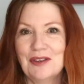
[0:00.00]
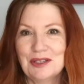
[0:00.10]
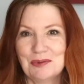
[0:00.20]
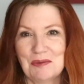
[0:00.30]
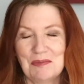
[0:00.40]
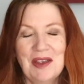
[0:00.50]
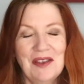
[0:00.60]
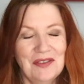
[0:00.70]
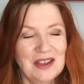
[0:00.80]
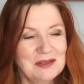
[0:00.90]

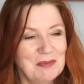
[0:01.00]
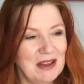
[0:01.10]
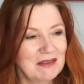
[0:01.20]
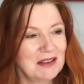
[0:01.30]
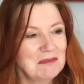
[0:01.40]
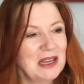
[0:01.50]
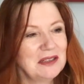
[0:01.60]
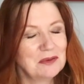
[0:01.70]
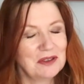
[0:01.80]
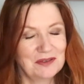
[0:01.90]
first pair I
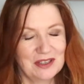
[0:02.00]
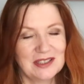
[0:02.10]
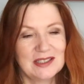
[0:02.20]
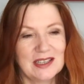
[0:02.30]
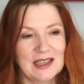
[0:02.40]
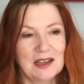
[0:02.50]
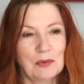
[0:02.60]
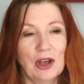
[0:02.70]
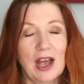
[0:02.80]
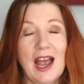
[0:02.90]
made when I first did it
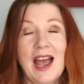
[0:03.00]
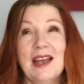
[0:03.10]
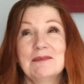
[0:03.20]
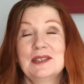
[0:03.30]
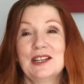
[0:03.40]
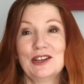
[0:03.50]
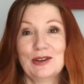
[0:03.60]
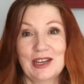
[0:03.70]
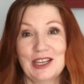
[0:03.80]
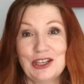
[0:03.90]
were
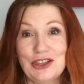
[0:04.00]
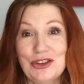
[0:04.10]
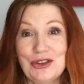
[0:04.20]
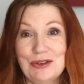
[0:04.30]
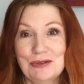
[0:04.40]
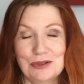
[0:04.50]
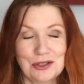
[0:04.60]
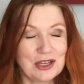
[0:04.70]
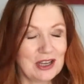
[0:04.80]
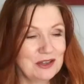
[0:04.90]
absolutely
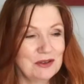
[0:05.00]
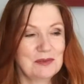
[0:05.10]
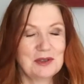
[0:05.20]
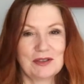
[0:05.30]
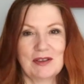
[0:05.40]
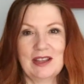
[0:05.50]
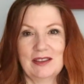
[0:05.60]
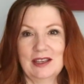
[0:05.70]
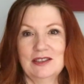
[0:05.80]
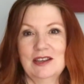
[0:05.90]
huge, ginormous, great
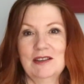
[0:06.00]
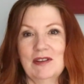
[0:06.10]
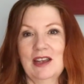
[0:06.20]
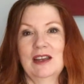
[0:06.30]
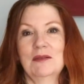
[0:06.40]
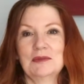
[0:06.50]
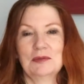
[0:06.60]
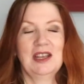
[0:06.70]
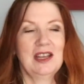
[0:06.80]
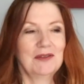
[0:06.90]
things, you know, right up
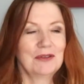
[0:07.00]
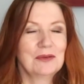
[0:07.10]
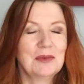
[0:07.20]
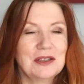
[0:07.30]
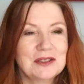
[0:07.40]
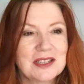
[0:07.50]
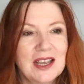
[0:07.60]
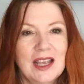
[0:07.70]
to here almost.